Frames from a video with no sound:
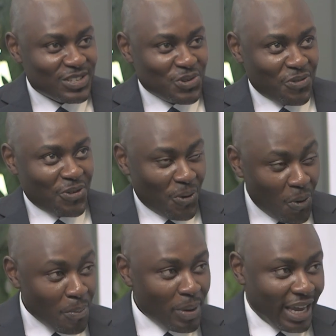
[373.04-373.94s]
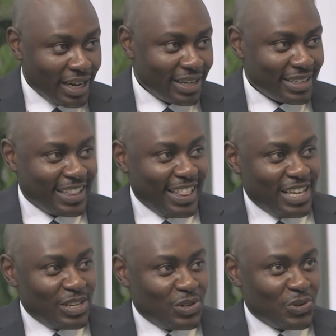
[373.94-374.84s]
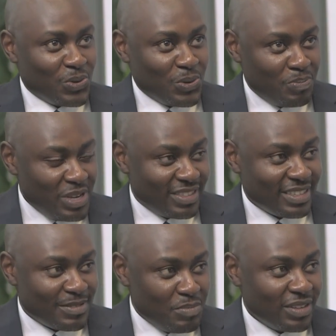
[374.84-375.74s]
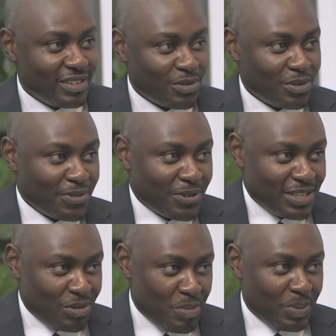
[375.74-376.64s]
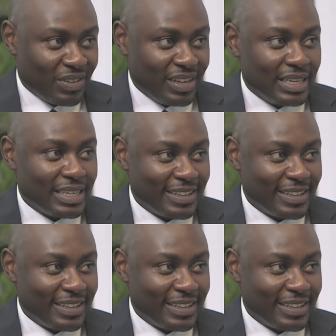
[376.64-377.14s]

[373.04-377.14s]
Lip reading: So if you go back to business was 43%.